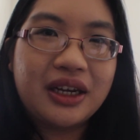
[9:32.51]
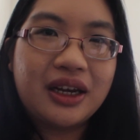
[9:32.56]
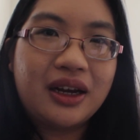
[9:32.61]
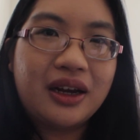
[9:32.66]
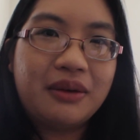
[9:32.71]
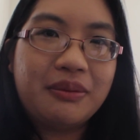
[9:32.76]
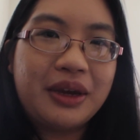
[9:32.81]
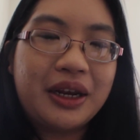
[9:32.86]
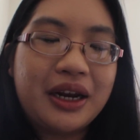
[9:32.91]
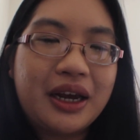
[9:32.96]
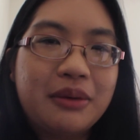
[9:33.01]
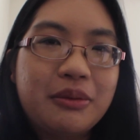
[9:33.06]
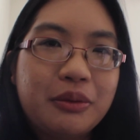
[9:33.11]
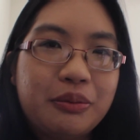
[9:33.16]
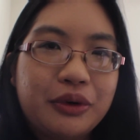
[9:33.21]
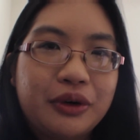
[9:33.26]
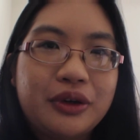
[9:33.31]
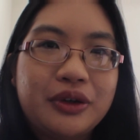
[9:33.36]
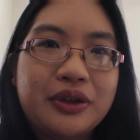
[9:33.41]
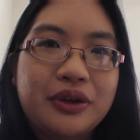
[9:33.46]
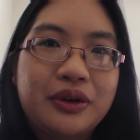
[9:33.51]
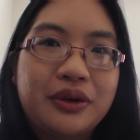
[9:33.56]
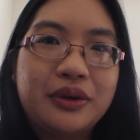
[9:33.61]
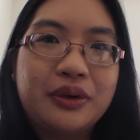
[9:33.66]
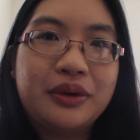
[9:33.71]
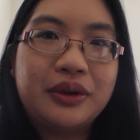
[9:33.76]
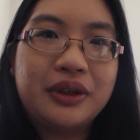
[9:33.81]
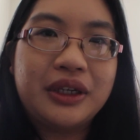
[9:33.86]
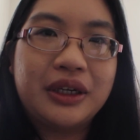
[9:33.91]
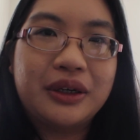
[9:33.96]
And I'm a person
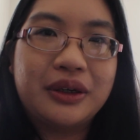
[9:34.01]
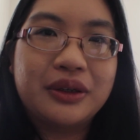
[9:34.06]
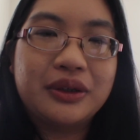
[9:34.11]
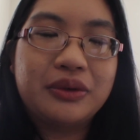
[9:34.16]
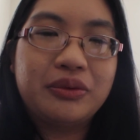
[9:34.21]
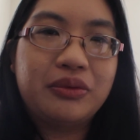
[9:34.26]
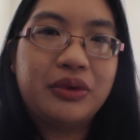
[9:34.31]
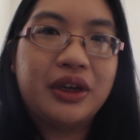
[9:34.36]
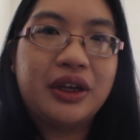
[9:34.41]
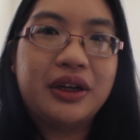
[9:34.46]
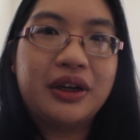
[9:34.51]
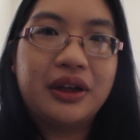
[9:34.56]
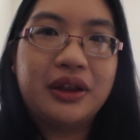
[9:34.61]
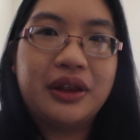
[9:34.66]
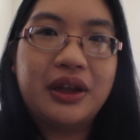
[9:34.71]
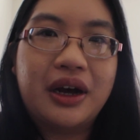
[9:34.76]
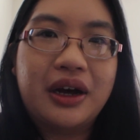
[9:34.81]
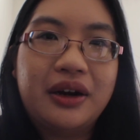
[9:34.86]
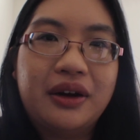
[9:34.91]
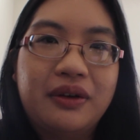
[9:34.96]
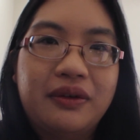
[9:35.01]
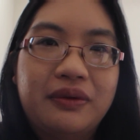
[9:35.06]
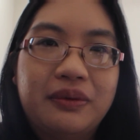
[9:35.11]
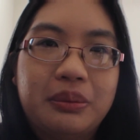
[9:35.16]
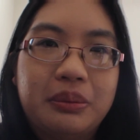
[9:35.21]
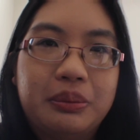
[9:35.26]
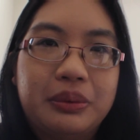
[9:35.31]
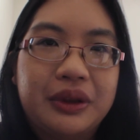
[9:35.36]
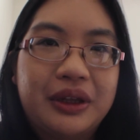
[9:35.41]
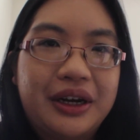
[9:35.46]
who deals with a lot of
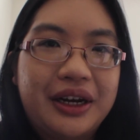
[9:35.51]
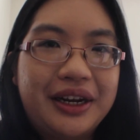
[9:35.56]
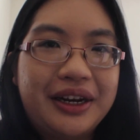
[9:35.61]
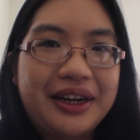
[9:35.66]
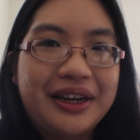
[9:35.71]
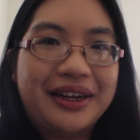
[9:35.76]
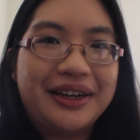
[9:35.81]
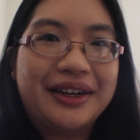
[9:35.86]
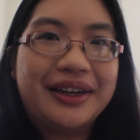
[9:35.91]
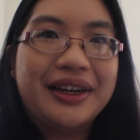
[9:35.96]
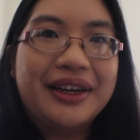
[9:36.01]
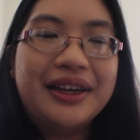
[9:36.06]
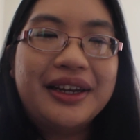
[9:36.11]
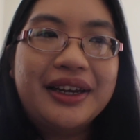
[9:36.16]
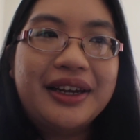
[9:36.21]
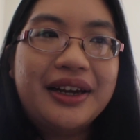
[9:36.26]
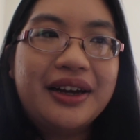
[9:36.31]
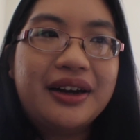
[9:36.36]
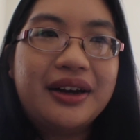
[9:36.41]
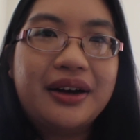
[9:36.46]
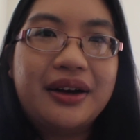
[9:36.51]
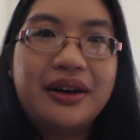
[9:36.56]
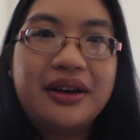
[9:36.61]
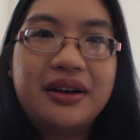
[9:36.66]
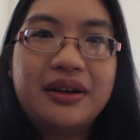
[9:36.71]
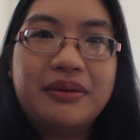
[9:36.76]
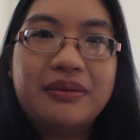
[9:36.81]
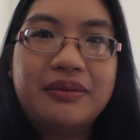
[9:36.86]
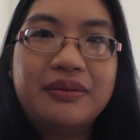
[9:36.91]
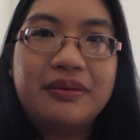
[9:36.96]
blood and
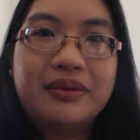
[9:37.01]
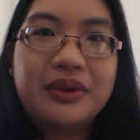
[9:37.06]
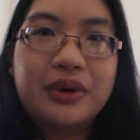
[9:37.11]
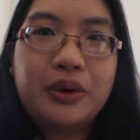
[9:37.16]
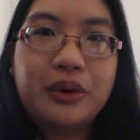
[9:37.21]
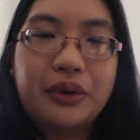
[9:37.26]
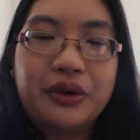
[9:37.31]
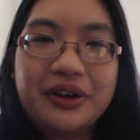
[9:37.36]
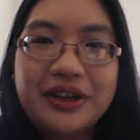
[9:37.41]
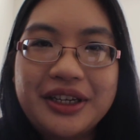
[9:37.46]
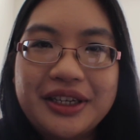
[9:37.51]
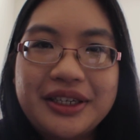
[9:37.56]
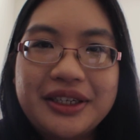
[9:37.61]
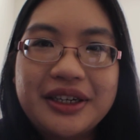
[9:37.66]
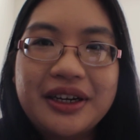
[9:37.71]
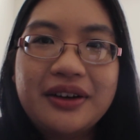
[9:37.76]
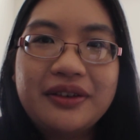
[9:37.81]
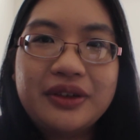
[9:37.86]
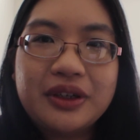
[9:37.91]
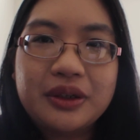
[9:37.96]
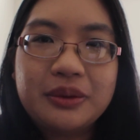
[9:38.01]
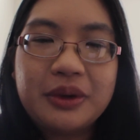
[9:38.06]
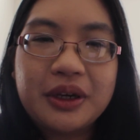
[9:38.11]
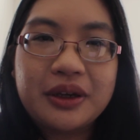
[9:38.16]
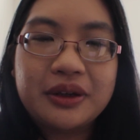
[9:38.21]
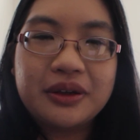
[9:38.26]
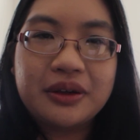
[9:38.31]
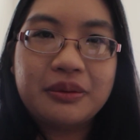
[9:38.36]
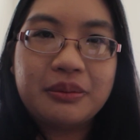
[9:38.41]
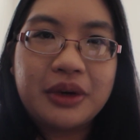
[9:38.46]
gory stuff just
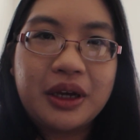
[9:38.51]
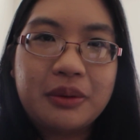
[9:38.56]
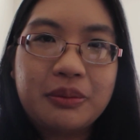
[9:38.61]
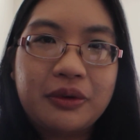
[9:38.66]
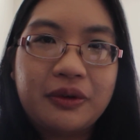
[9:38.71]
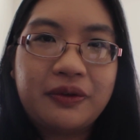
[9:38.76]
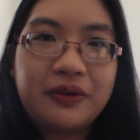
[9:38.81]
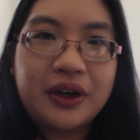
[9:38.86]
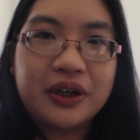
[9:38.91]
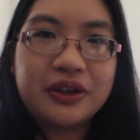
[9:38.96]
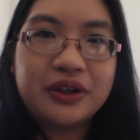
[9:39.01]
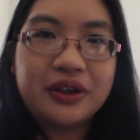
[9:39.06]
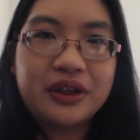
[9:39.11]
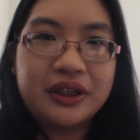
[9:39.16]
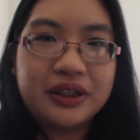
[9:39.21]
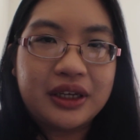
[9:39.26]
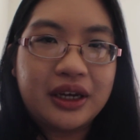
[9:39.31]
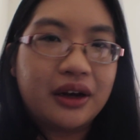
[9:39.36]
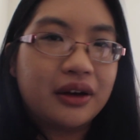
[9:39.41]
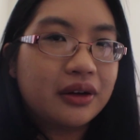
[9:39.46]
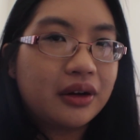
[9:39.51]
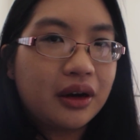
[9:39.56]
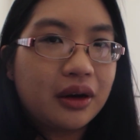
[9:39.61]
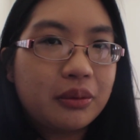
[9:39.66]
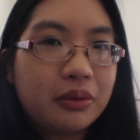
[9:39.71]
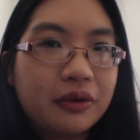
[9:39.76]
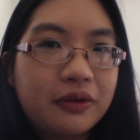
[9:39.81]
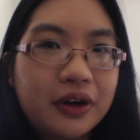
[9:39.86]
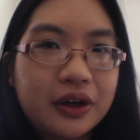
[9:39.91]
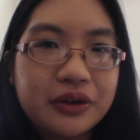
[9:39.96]
because of my profession as a
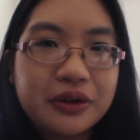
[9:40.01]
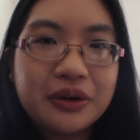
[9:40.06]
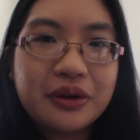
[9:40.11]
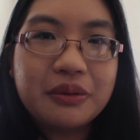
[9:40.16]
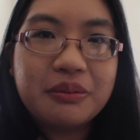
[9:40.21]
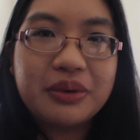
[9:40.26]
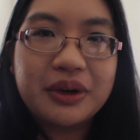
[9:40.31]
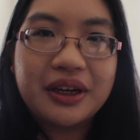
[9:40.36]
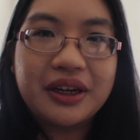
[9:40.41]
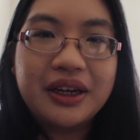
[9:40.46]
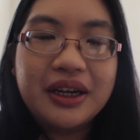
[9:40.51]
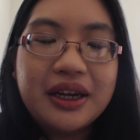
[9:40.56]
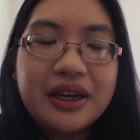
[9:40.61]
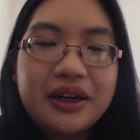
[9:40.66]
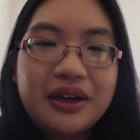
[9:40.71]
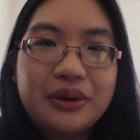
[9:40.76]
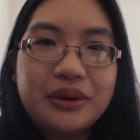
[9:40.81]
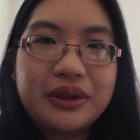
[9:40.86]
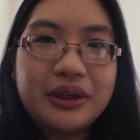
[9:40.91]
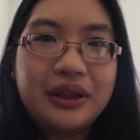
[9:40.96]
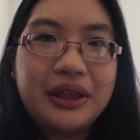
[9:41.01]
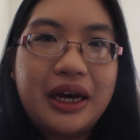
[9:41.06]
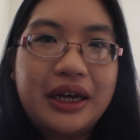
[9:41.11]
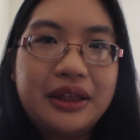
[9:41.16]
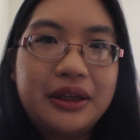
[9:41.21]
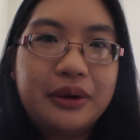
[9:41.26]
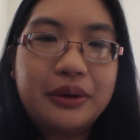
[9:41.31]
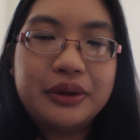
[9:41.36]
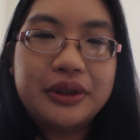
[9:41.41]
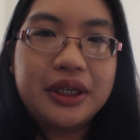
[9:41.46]
healthcare professional, but there was a
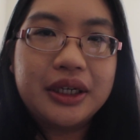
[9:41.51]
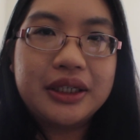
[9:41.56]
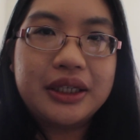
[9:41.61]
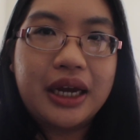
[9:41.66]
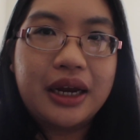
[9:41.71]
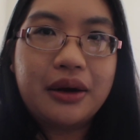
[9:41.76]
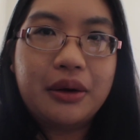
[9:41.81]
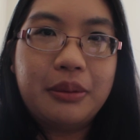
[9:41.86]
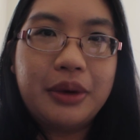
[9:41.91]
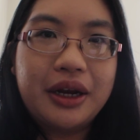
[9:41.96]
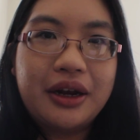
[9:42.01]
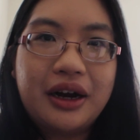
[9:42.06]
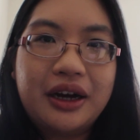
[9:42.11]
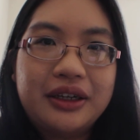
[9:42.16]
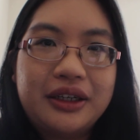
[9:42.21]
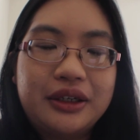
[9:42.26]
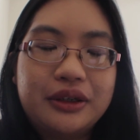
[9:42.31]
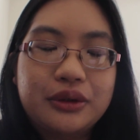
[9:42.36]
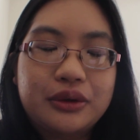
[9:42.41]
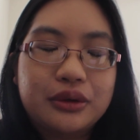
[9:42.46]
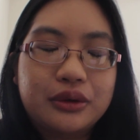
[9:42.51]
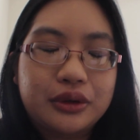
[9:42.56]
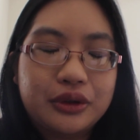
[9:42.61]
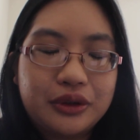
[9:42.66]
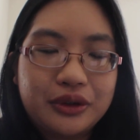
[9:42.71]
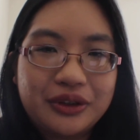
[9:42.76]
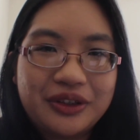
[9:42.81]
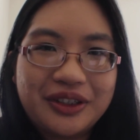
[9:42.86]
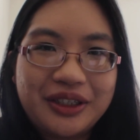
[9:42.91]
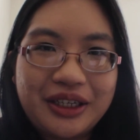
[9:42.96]
lot that was just like, oh my god, these
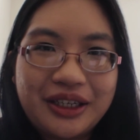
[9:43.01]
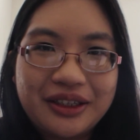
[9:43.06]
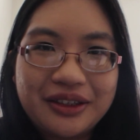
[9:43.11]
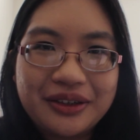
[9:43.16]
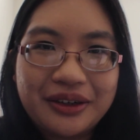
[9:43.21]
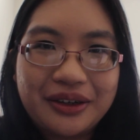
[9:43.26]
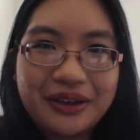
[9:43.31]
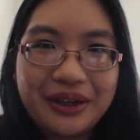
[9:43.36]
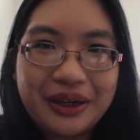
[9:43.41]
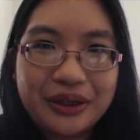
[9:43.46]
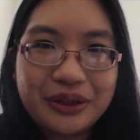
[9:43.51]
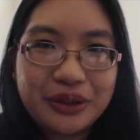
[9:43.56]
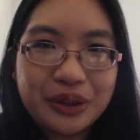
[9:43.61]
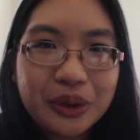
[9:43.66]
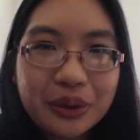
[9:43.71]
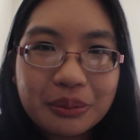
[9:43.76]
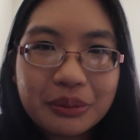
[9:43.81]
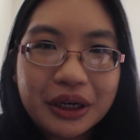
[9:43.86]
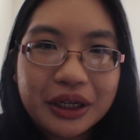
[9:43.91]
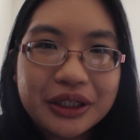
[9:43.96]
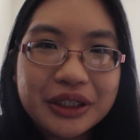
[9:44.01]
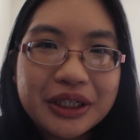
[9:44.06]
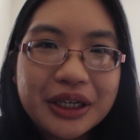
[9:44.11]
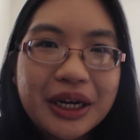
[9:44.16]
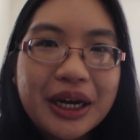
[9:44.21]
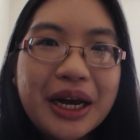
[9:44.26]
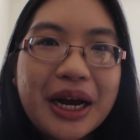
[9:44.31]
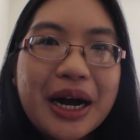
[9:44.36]
torture scenes are like too much.